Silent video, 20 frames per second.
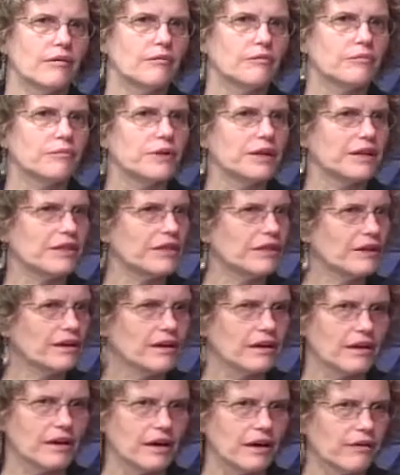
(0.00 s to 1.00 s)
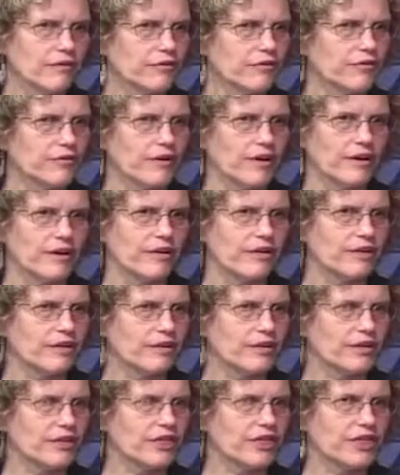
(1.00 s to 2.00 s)
But I think of
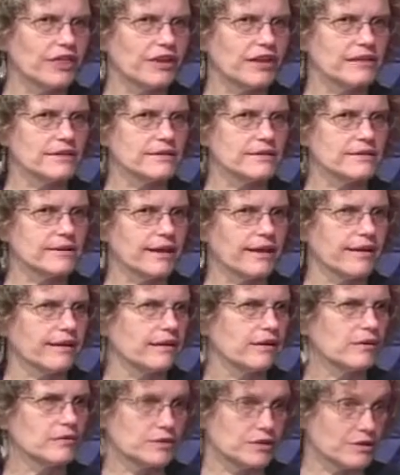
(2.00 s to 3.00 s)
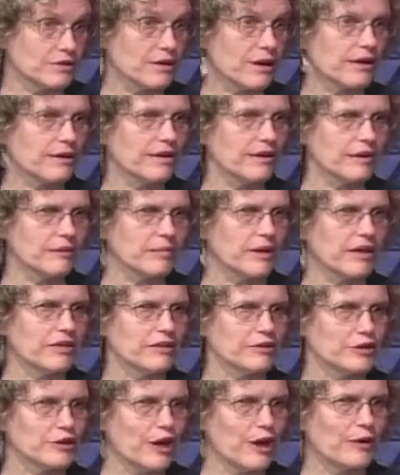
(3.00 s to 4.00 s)
things like you were just talking about the
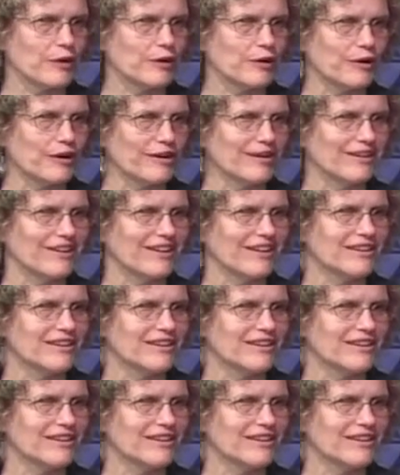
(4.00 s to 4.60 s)
showering.